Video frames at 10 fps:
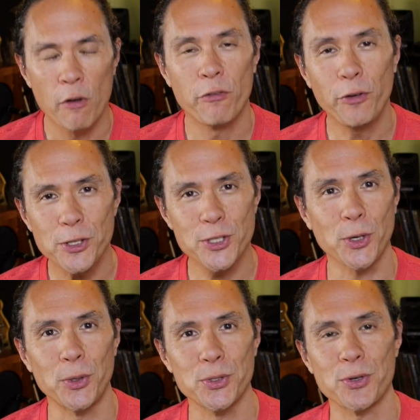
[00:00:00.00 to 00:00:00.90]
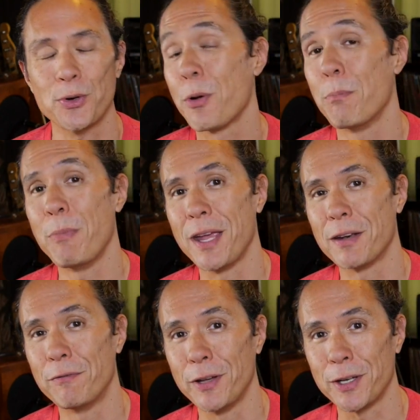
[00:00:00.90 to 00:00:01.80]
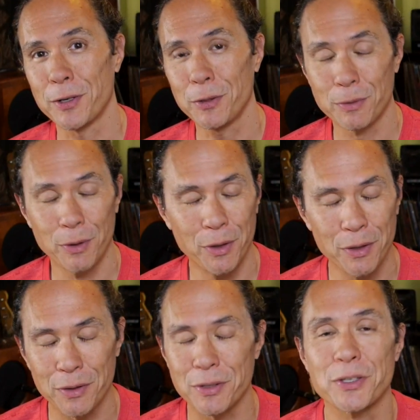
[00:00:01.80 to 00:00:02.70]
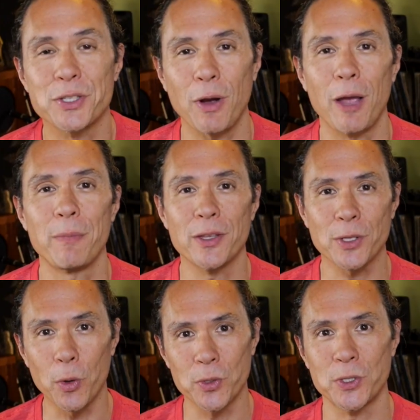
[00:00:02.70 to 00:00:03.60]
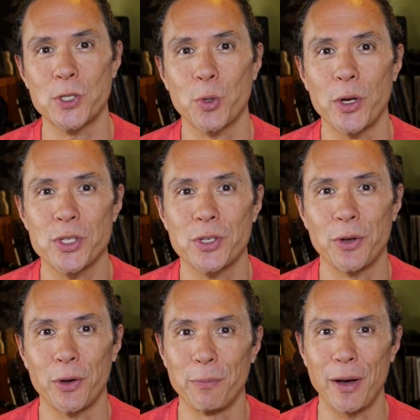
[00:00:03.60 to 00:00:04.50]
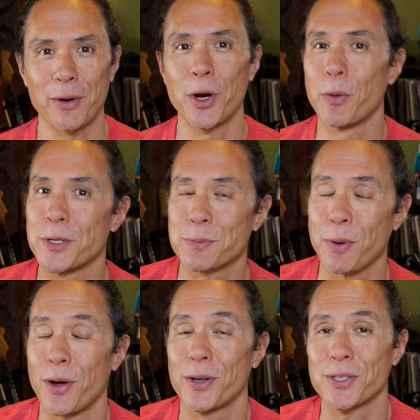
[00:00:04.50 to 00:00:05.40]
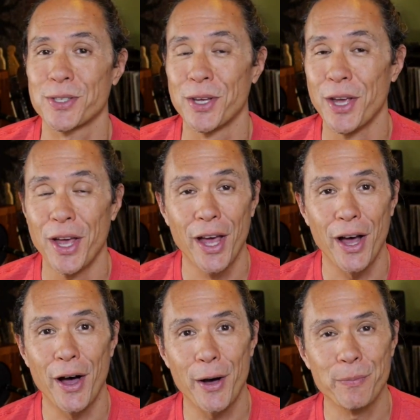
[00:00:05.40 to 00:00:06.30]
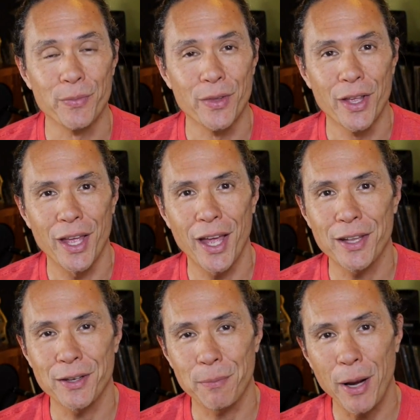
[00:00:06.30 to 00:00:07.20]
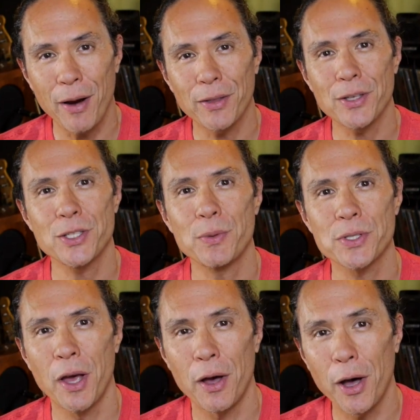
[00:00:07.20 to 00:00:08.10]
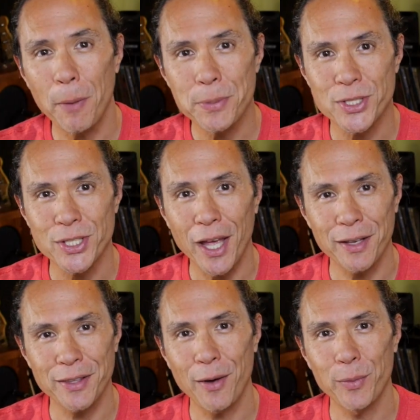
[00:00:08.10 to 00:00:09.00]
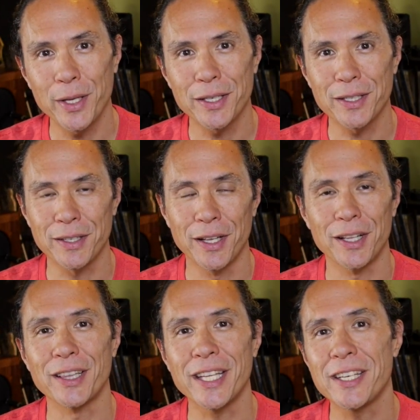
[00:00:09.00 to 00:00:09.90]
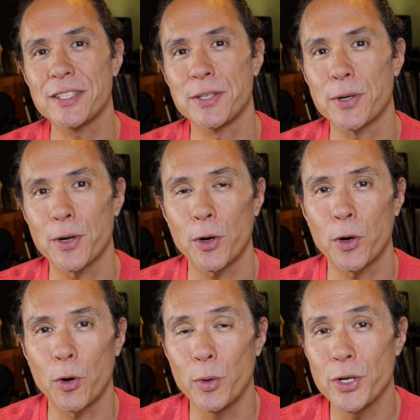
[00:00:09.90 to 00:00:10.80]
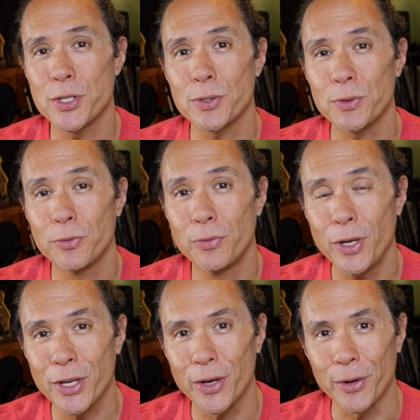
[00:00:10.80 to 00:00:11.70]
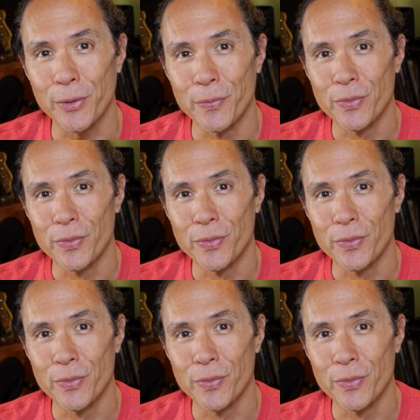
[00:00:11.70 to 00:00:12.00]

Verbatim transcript: Foot Soldier made a video describing this whole situation about her response, um, and apparently she was upset that we didn't link to her original video.